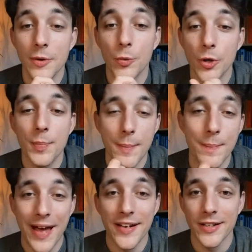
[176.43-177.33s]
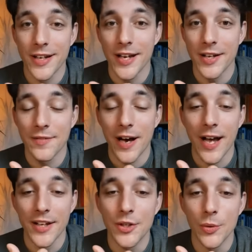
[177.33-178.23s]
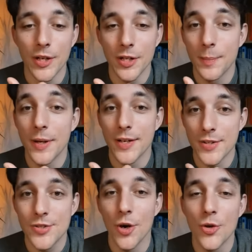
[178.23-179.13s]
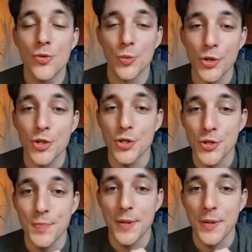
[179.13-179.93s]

sometimes... would be better than if I do it, because those would just